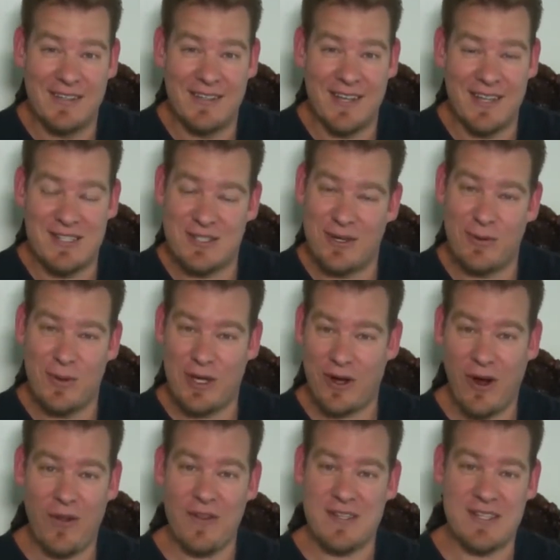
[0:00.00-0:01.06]
And so we
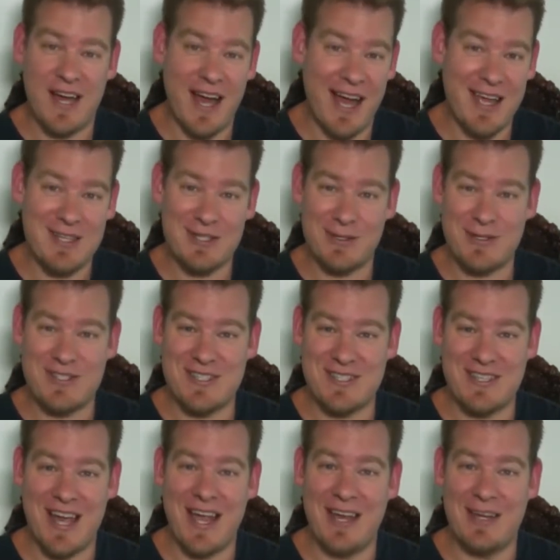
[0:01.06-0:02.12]
call this a highest good
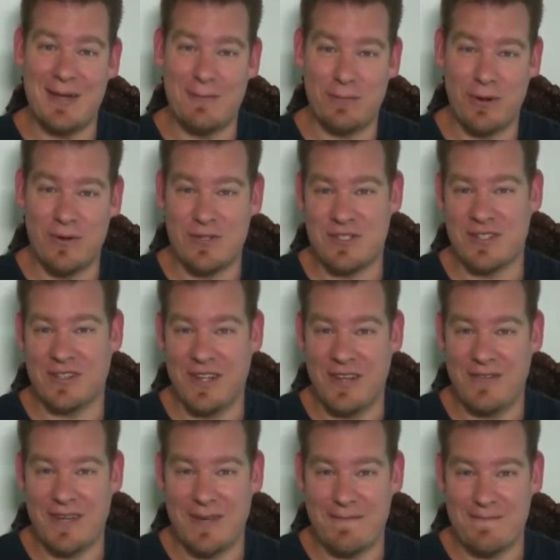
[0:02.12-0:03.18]
society approach to
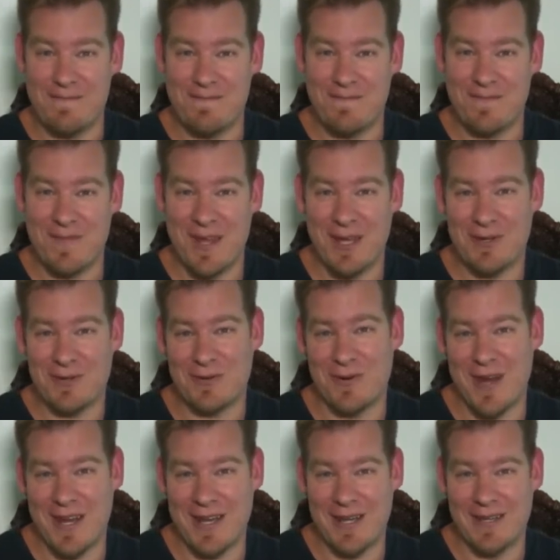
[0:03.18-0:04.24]
living and
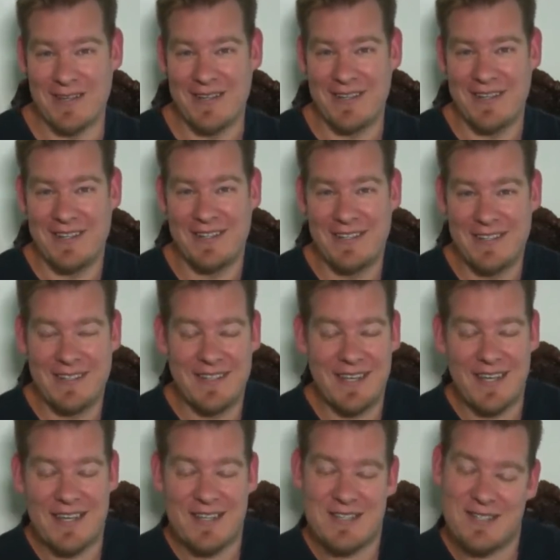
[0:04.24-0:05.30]
creating.
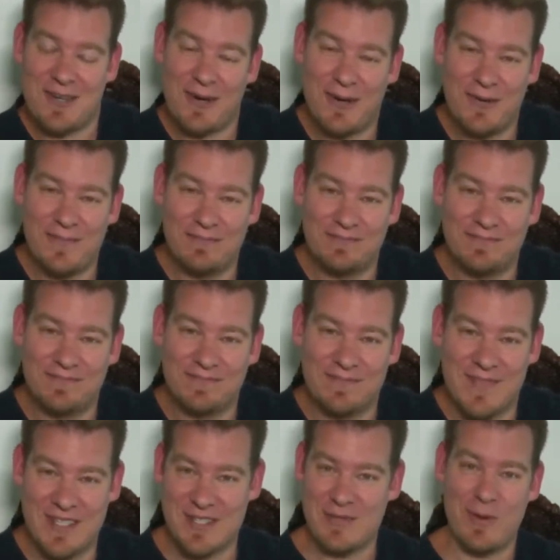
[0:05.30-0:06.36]
And so
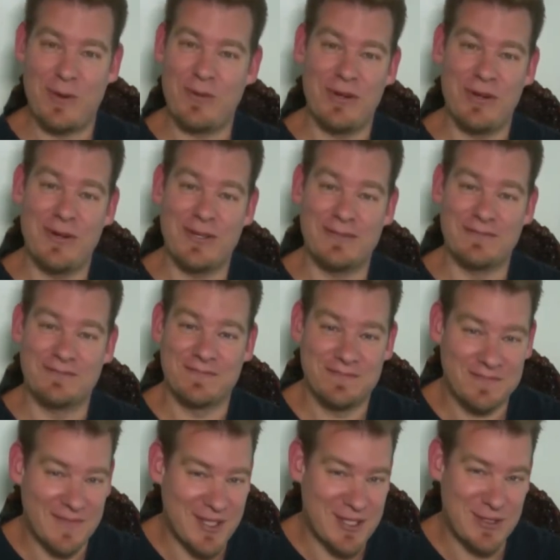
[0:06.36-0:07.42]
this is what we're doing.
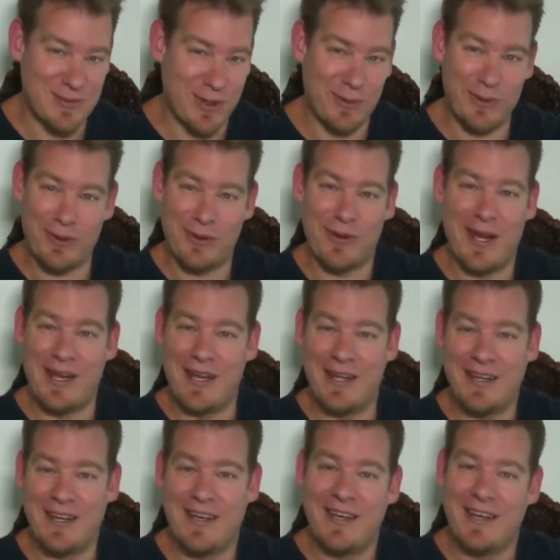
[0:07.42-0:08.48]
This is what we're creating.
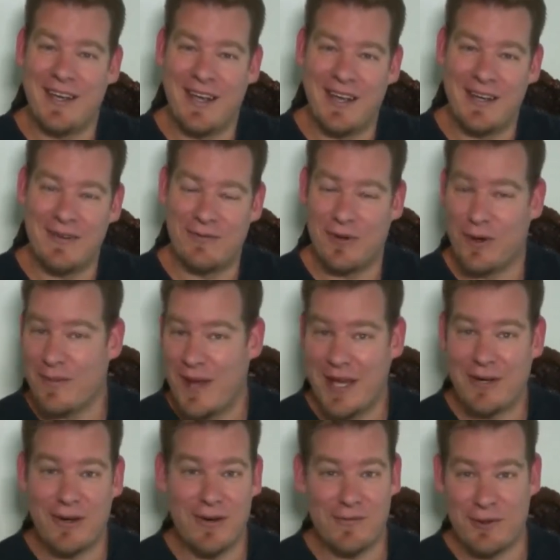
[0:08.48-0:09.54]
And if you're a
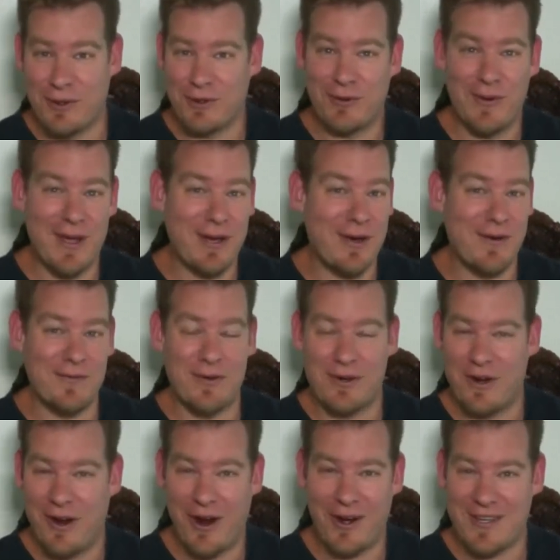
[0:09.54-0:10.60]
maker, if you're a creator, if you're
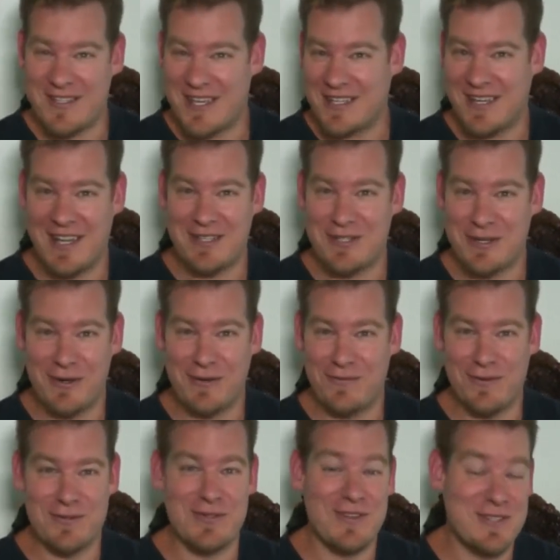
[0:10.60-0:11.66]
an architect and engineer of the
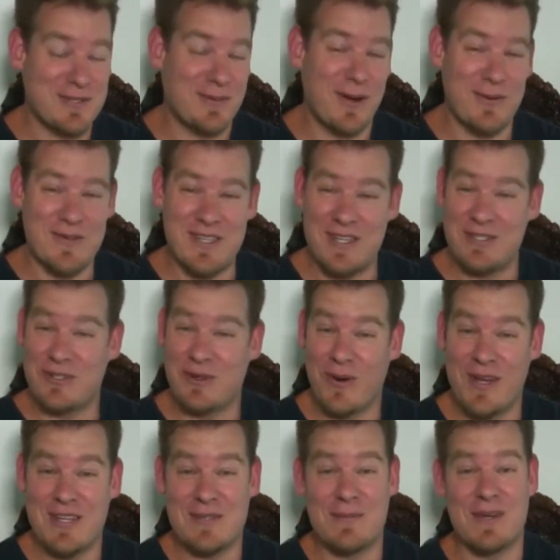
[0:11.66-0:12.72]
future, this is why we say
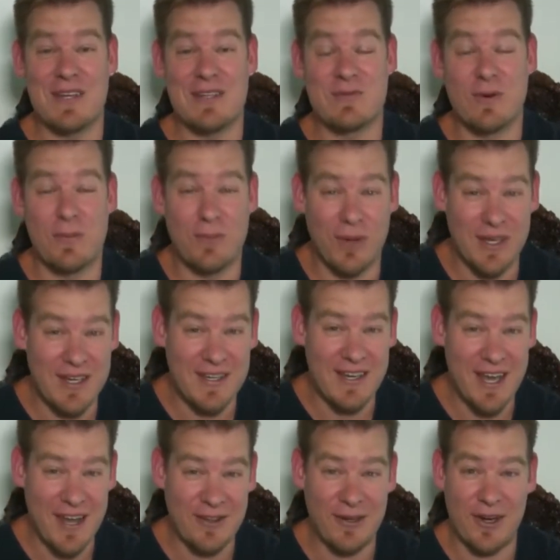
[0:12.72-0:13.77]
join us because we're bringing
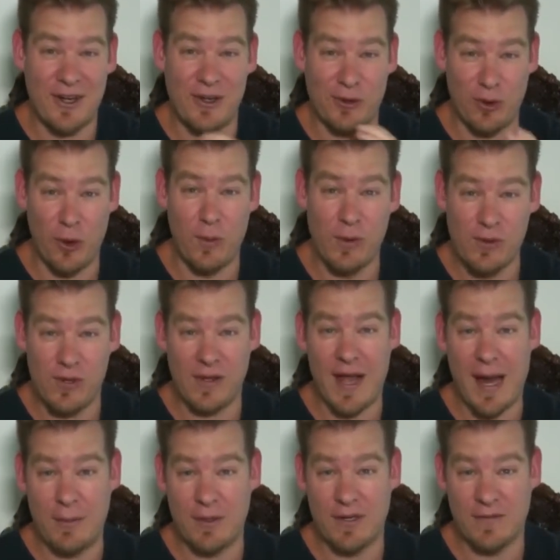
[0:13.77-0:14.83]
together a global
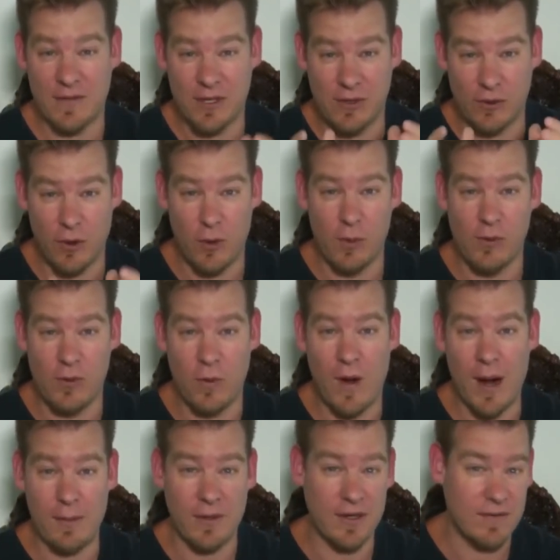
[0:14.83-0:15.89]
collaborative, a global
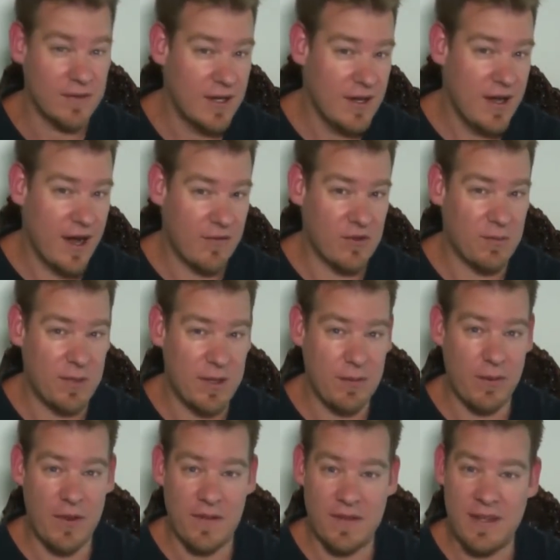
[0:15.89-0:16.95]
cooperative of the
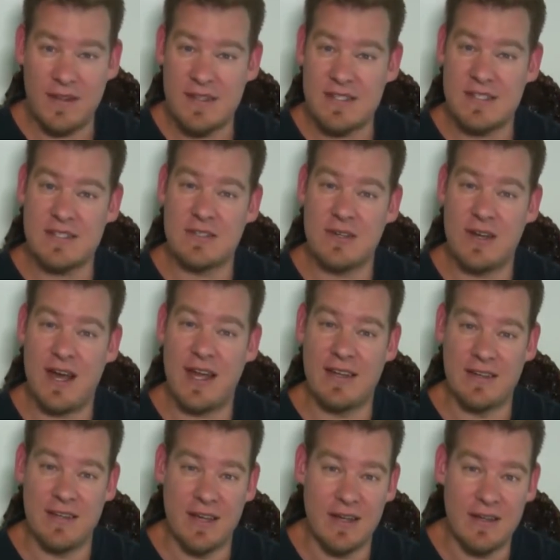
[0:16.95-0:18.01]
people that think this is a good
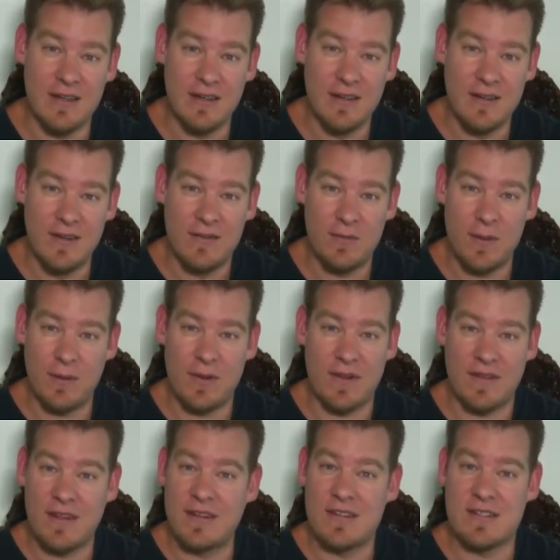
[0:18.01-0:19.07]
idea, people that
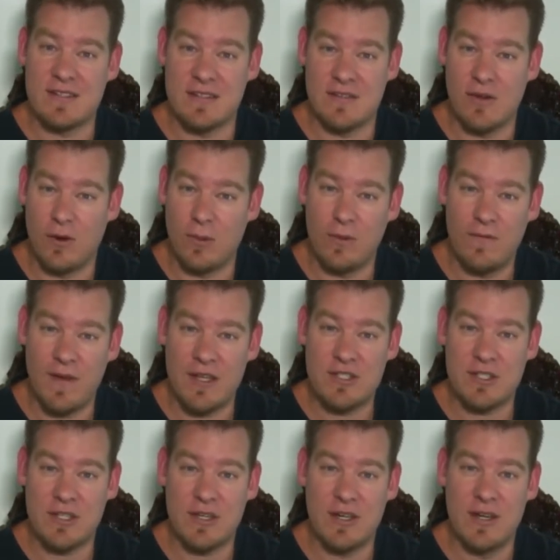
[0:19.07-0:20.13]
think this is a noble
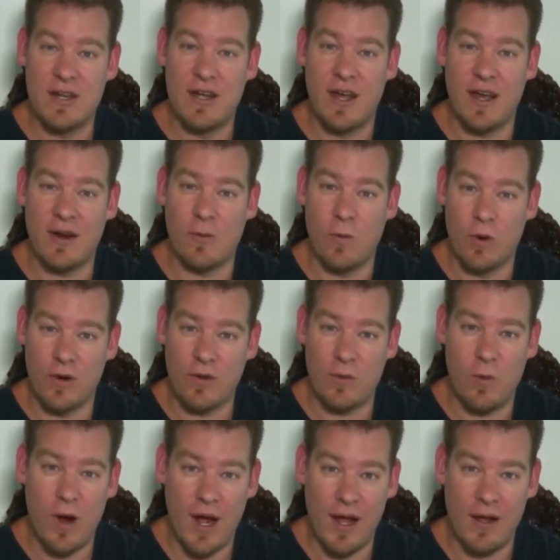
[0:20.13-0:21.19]
venture and a
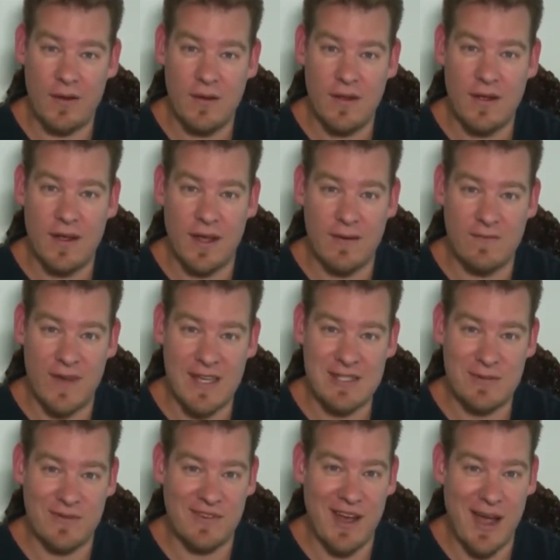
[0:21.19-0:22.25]
worthwhile
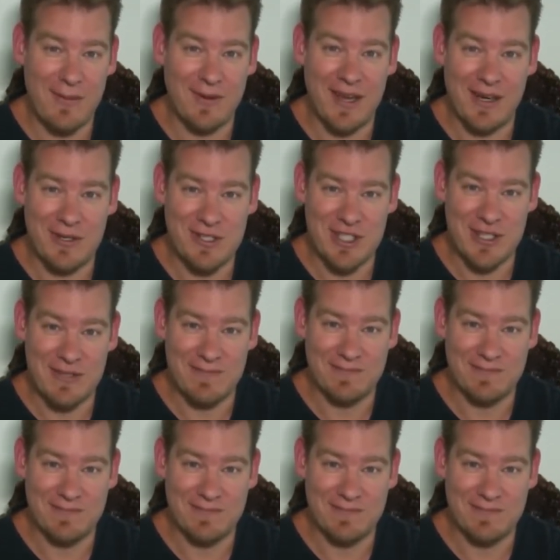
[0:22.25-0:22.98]
investment of time and energy.